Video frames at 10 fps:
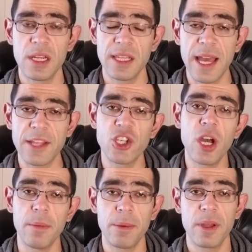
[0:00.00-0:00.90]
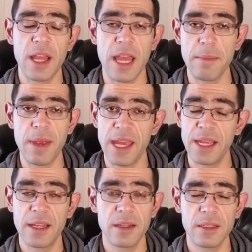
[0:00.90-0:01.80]
catch up and
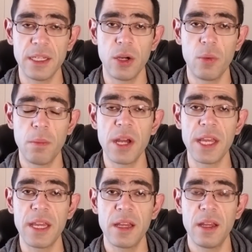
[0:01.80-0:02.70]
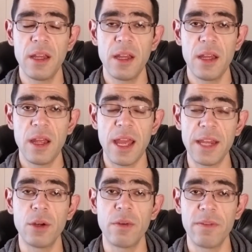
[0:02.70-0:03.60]
make, you know, money
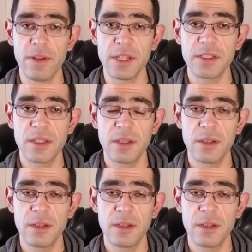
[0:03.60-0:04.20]
hand over fist.